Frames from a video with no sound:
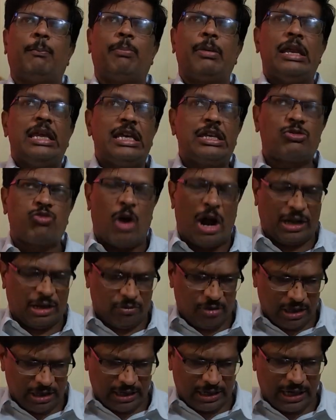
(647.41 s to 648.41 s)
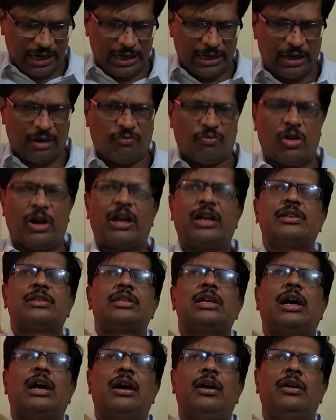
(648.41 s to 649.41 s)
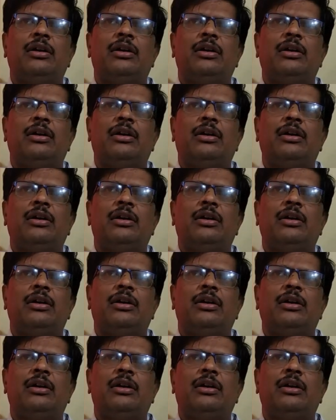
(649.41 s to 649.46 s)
please, whatever the kind of works,